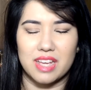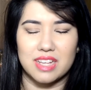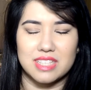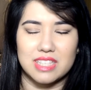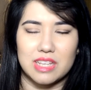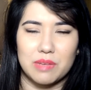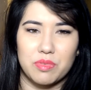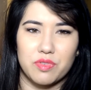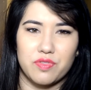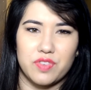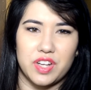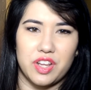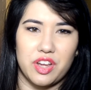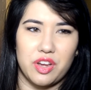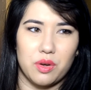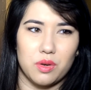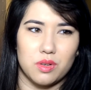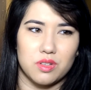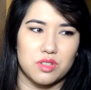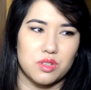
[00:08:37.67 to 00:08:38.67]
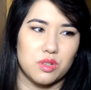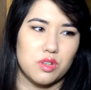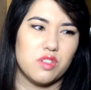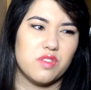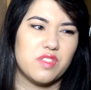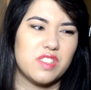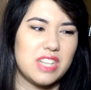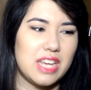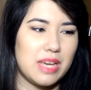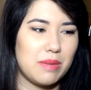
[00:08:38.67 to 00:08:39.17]
a separate video on sort
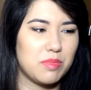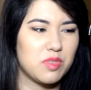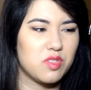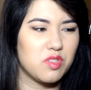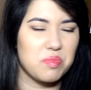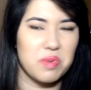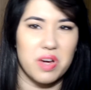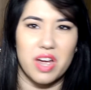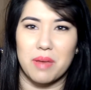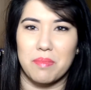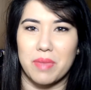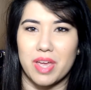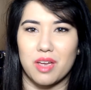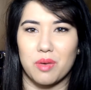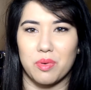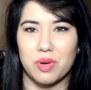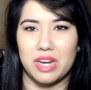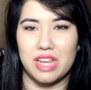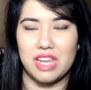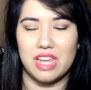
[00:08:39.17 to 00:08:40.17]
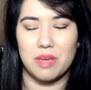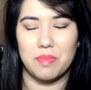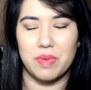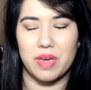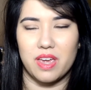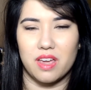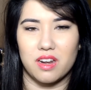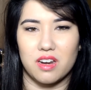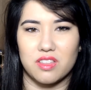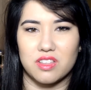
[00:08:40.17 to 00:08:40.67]
of tips for buying makeup on
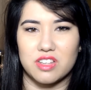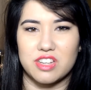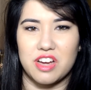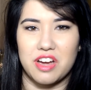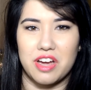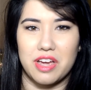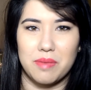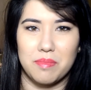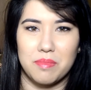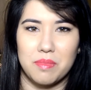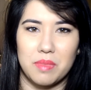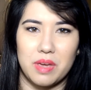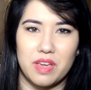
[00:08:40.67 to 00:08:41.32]
eBay another time.